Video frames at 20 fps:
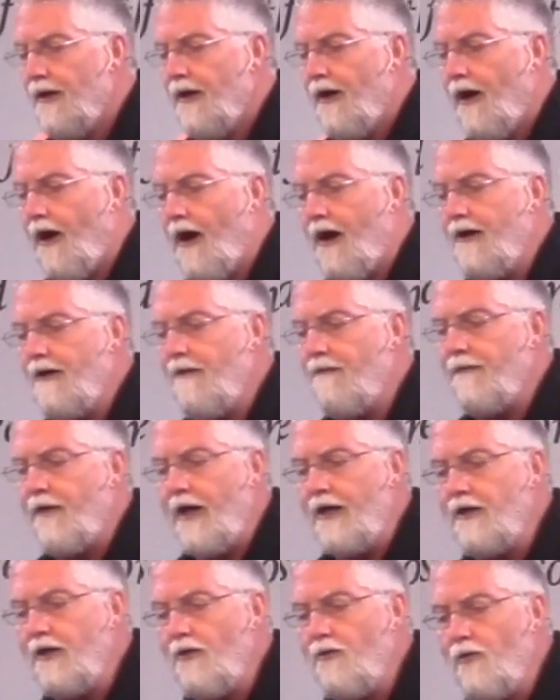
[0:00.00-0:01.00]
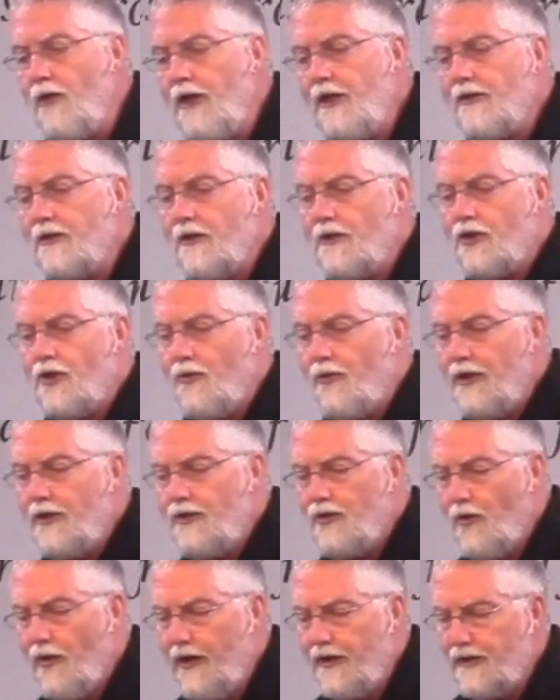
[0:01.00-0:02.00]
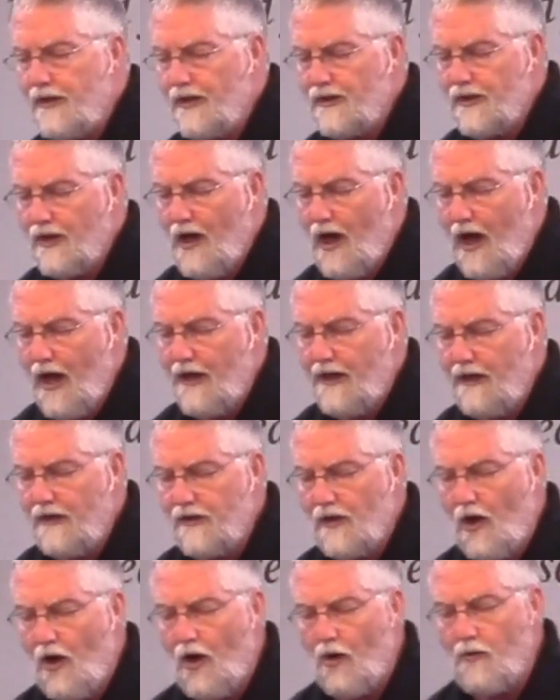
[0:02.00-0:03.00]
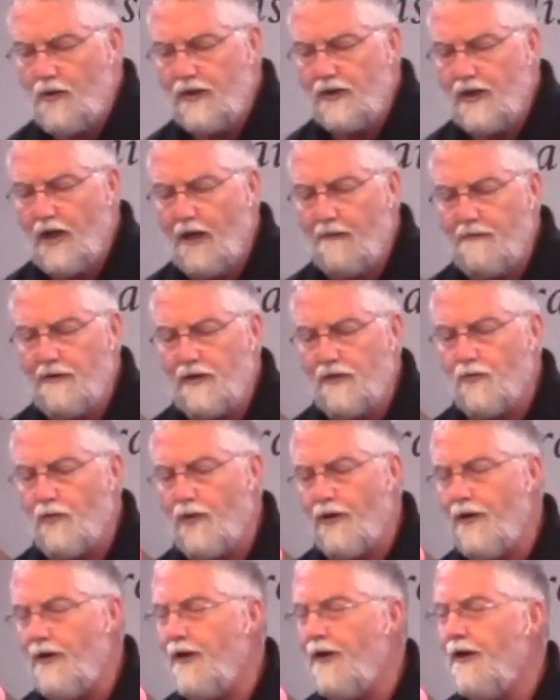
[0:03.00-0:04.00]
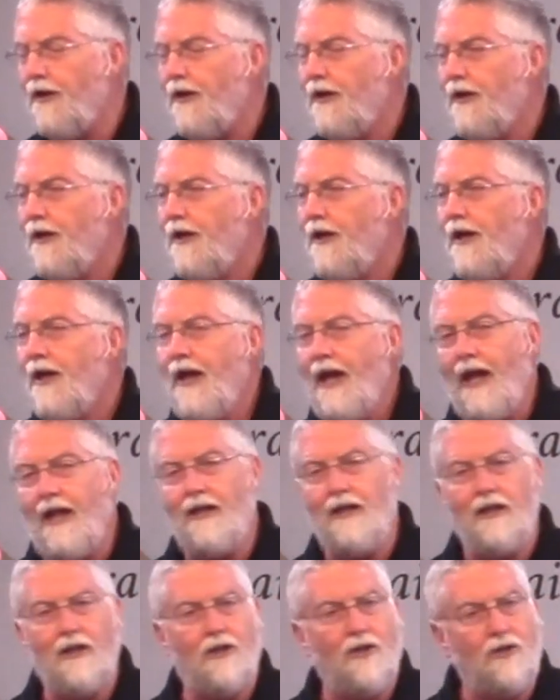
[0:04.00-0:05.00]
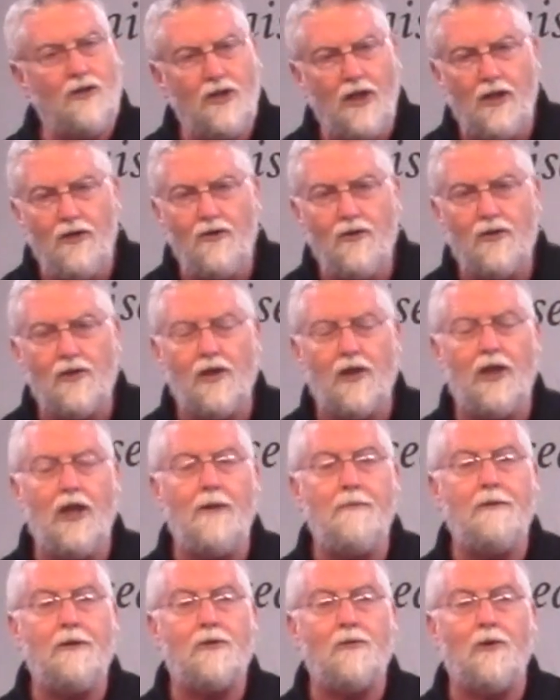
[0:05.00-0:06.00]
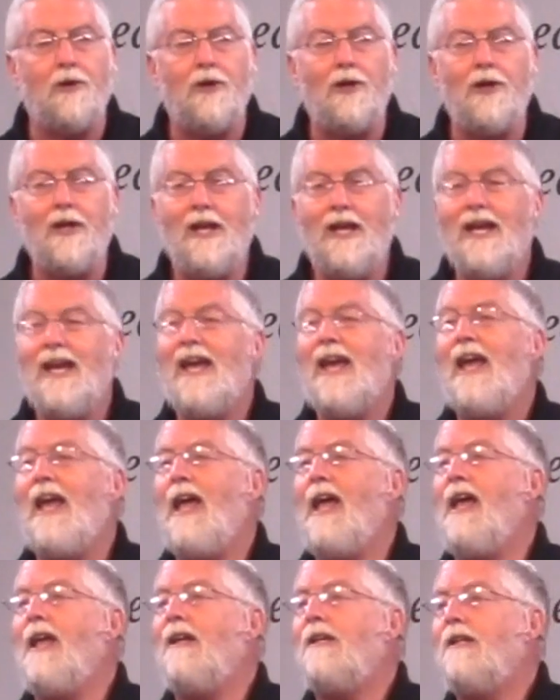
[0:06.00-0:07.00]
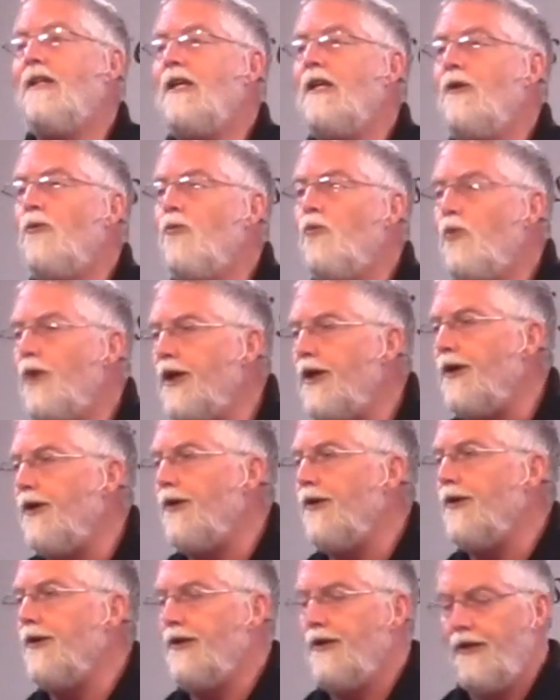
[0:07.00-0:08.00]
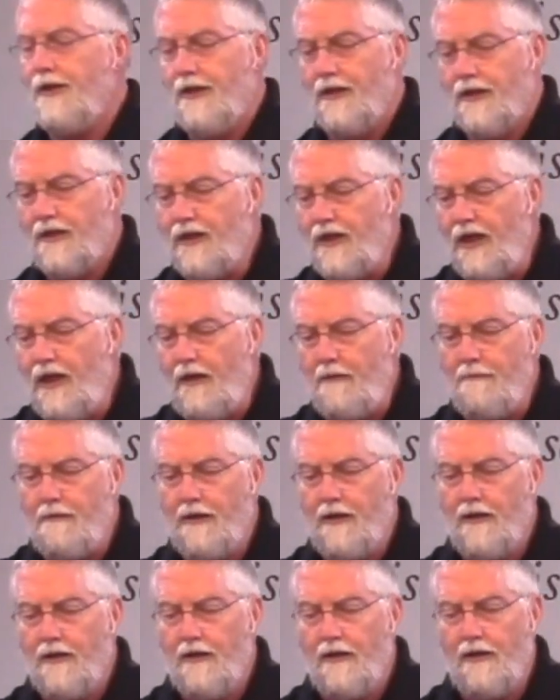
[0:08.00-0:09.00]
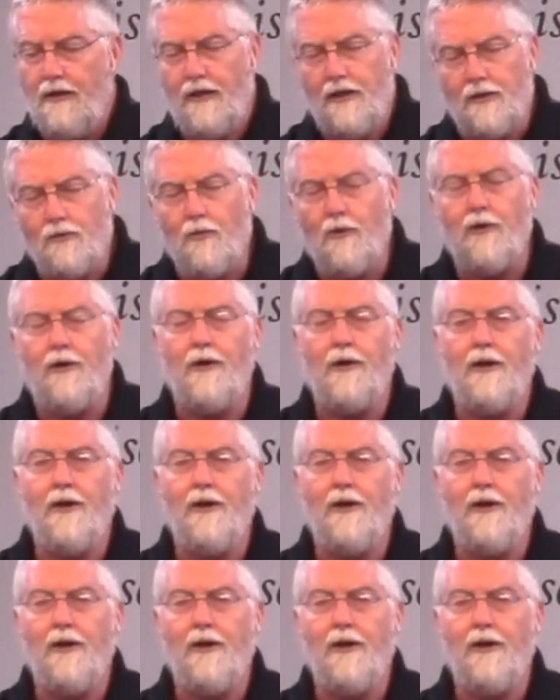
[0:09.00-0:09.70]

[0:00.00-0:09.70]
Are you finding reason to rejoice as God has always kept his word and he continues to keep his word and he will keep his word?